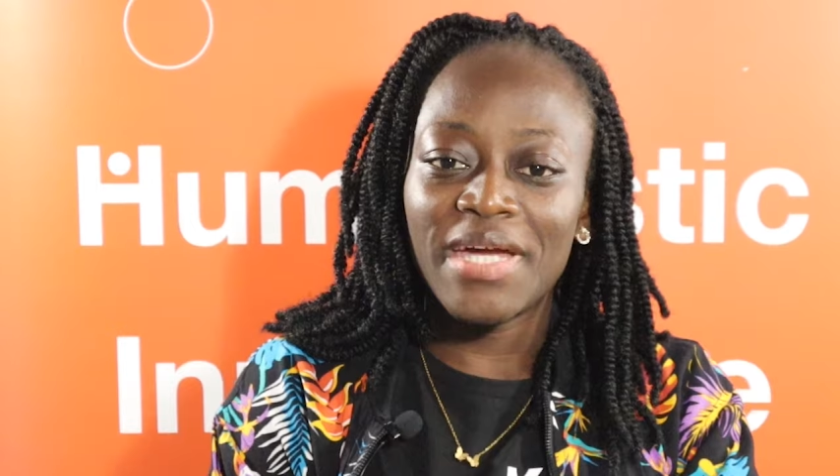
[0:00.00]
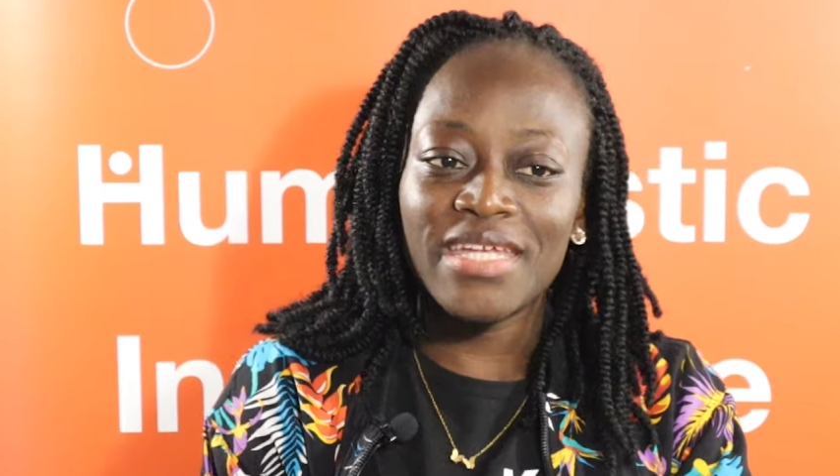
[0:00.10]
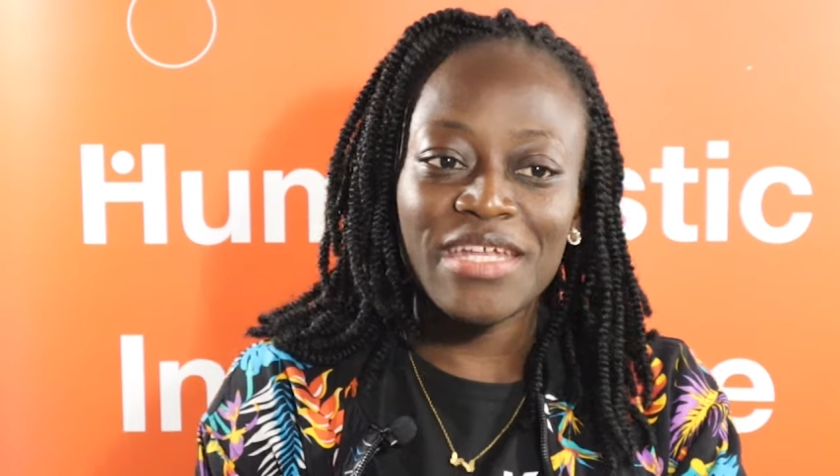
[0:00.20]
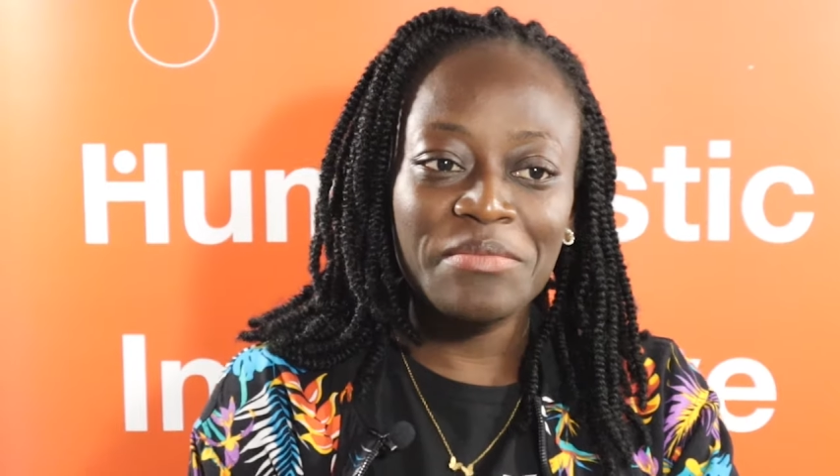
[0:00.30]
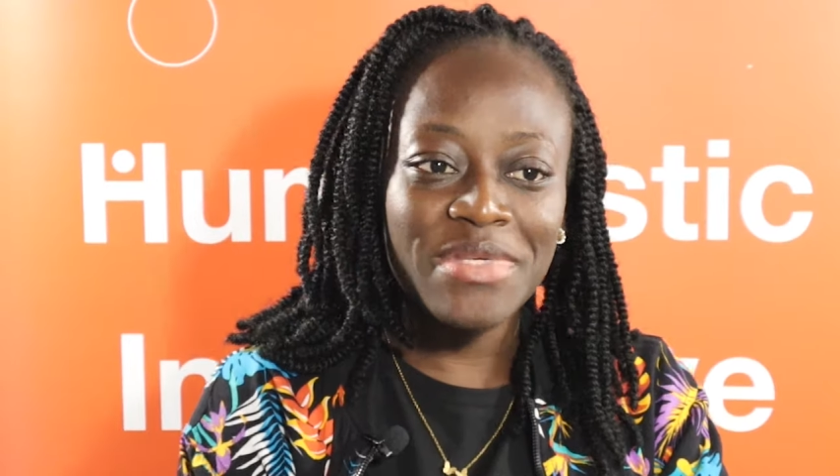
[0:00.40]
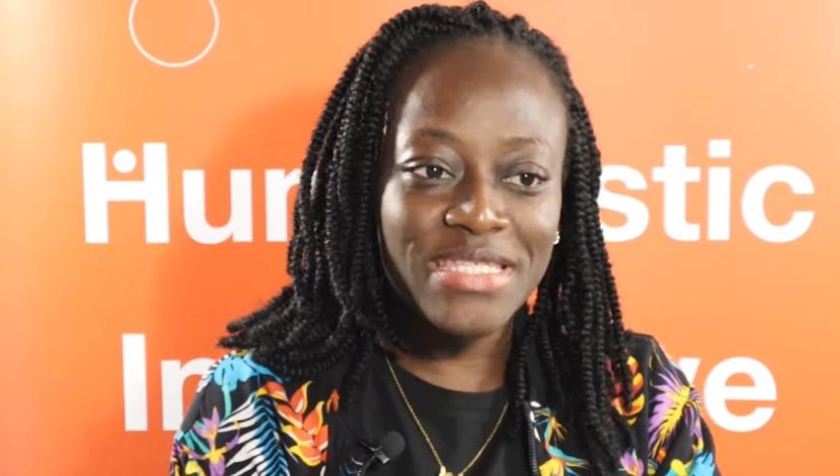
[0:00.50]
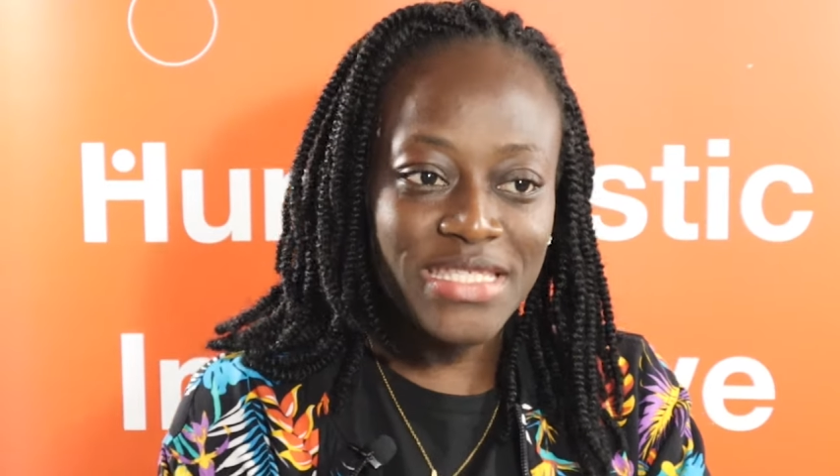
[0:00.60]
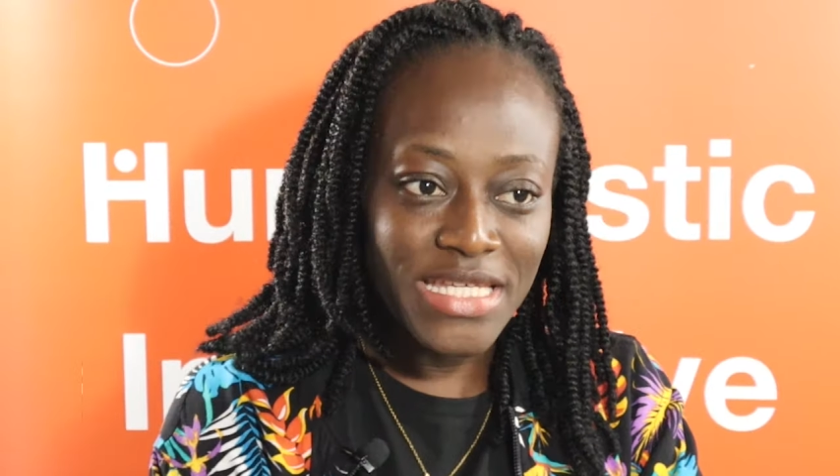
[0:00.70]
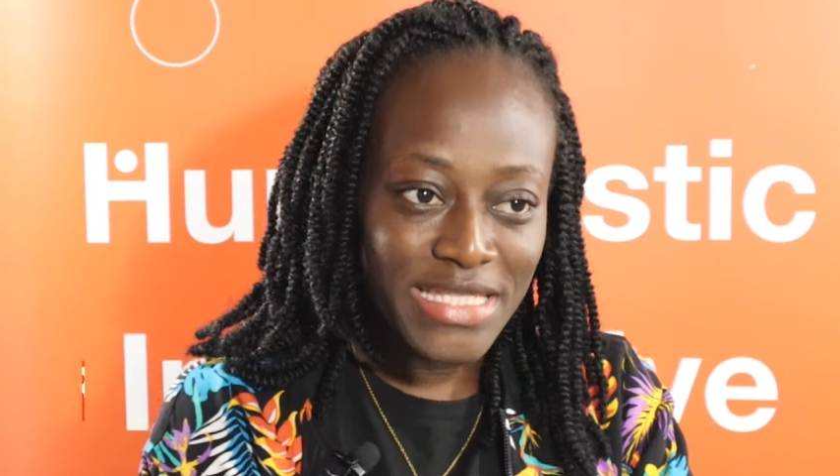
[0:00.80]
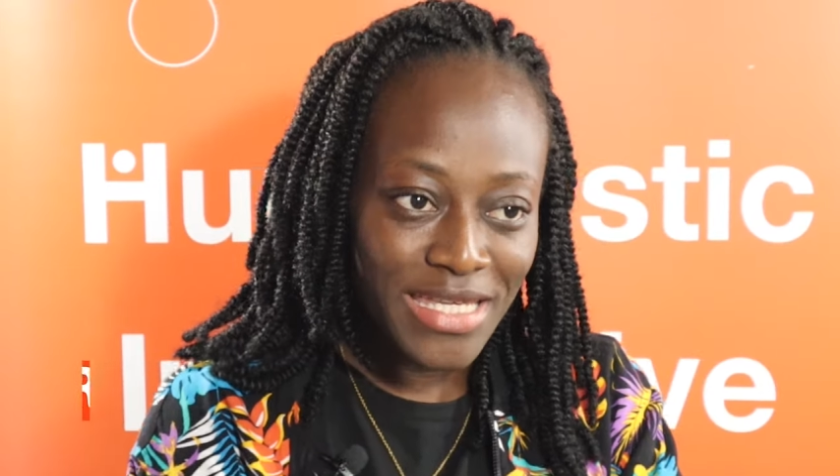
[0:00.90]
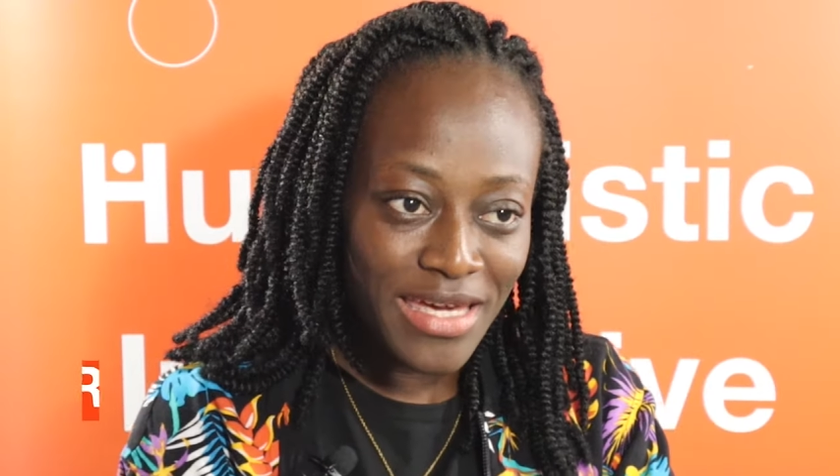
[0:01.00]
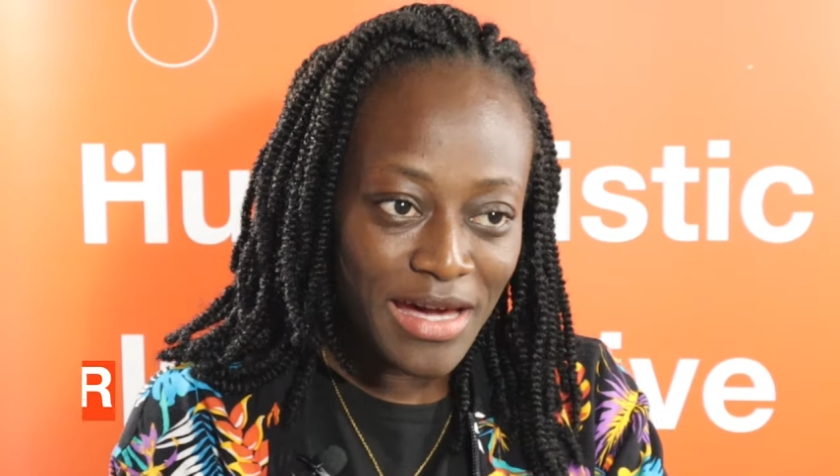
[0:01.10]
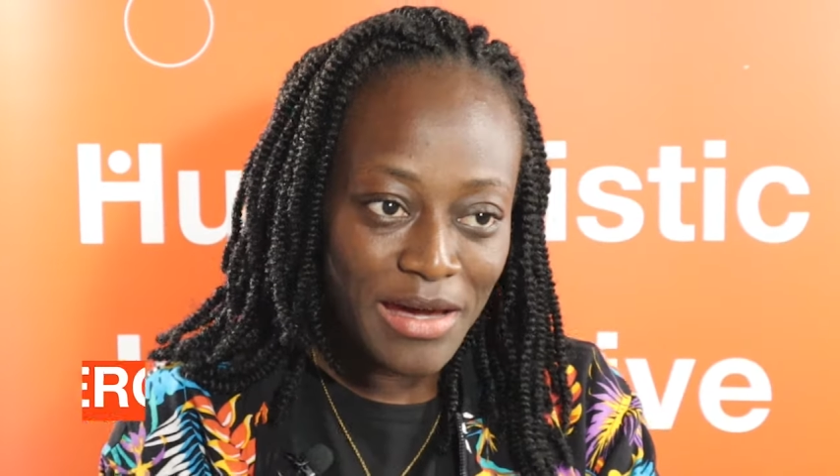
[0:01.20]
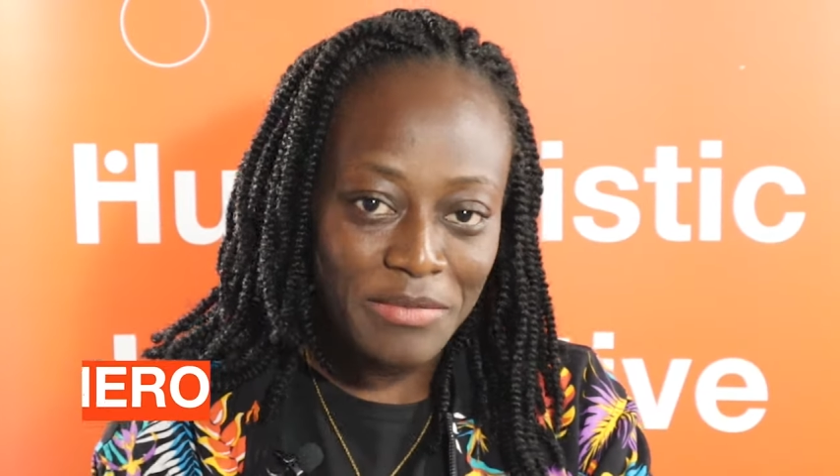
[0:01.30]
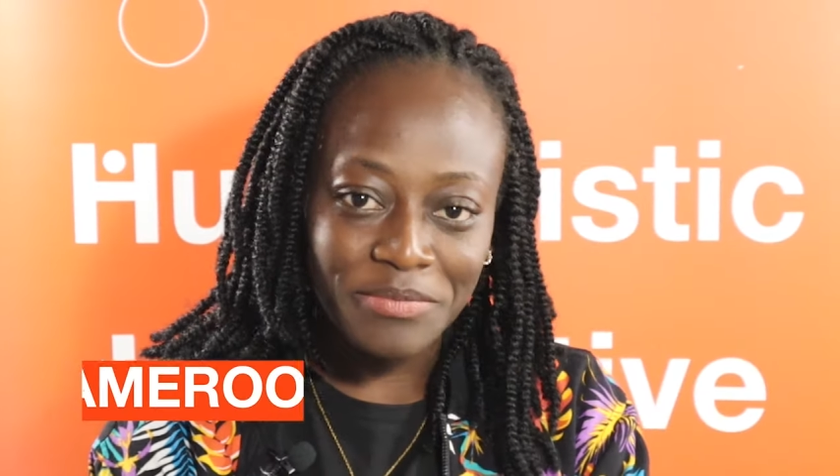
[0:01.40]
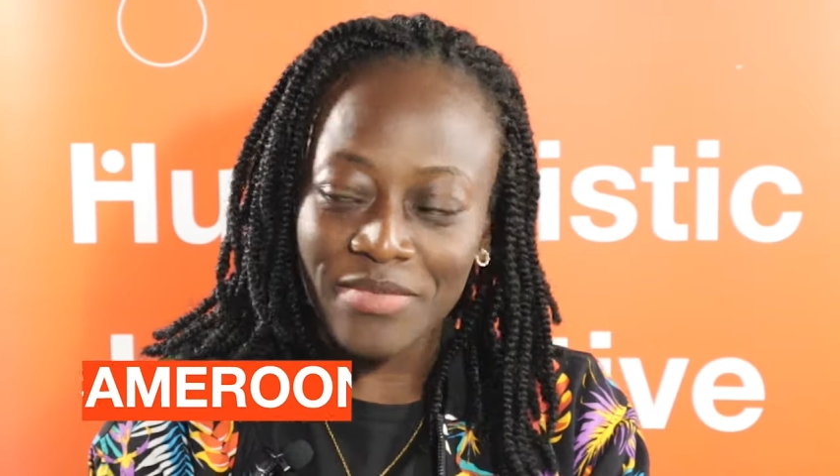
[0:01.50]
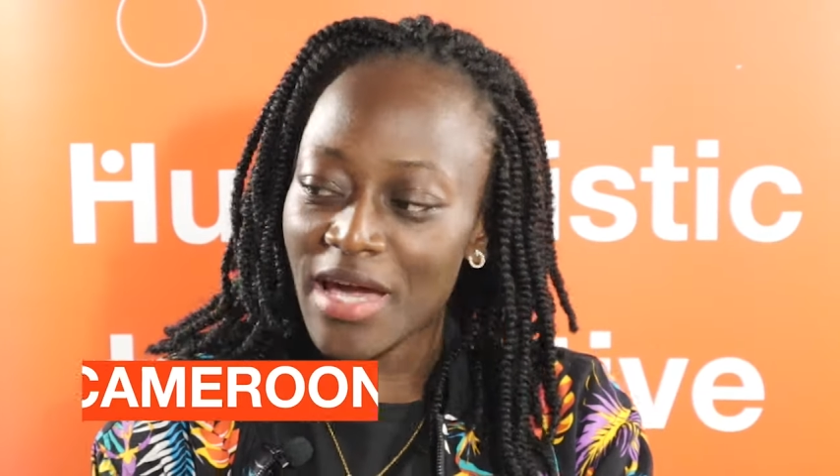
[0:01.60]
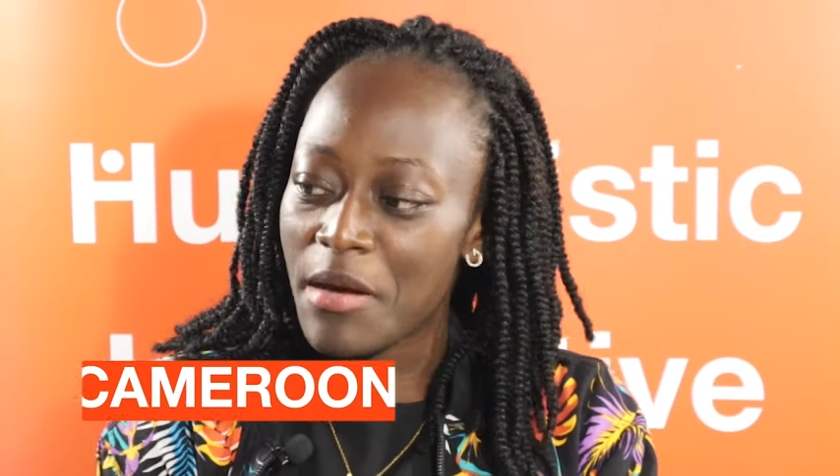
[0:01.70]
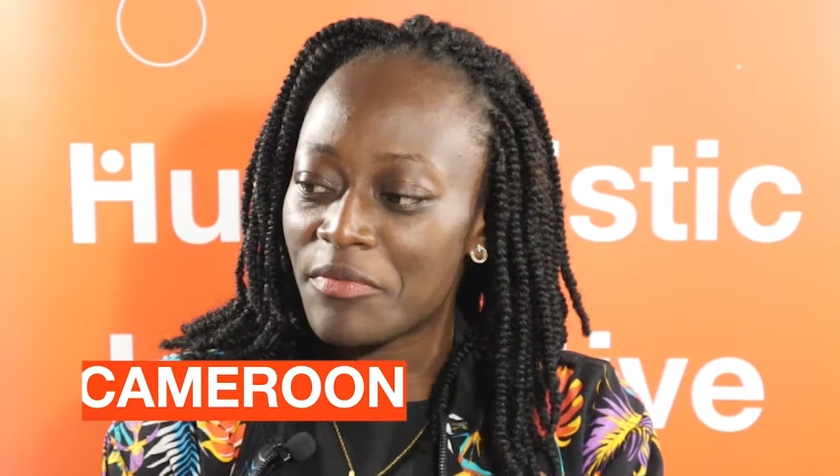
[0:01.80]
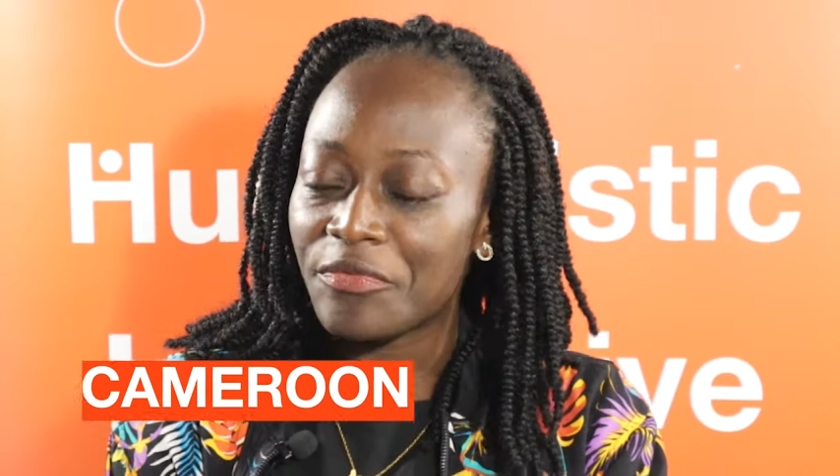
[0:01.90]
My name is Jessica.
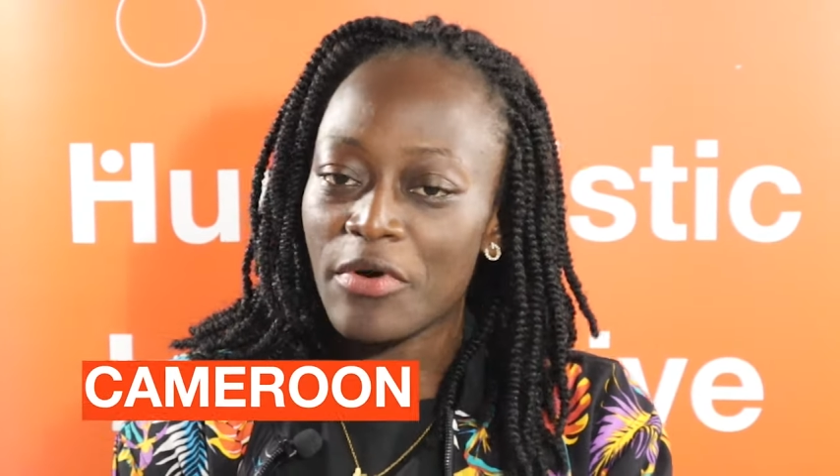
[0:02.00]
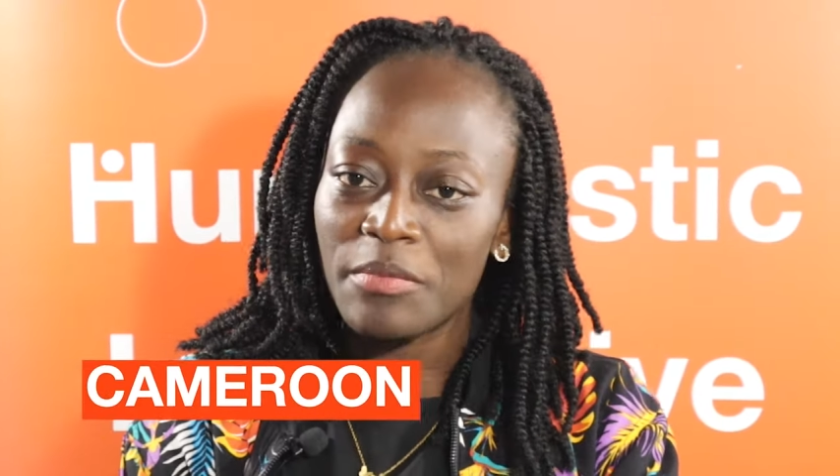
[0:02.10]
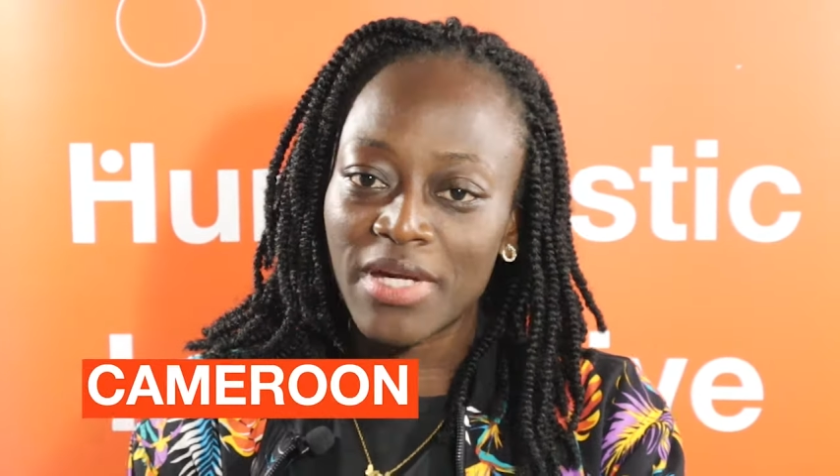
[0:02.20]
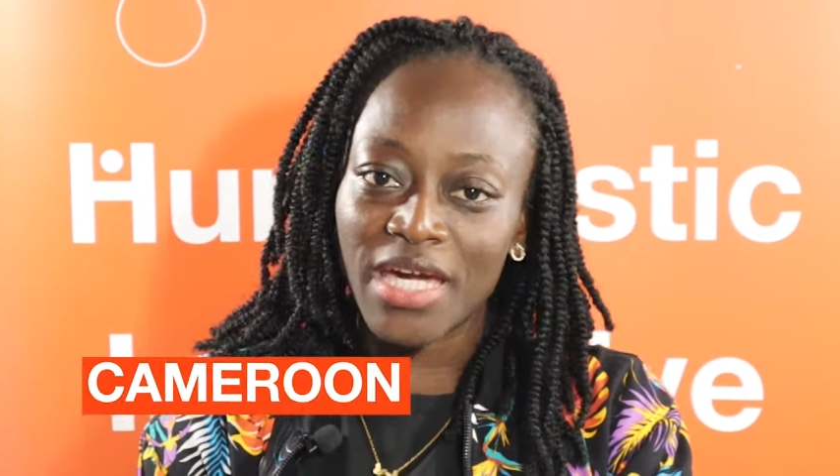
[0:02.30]
I'm from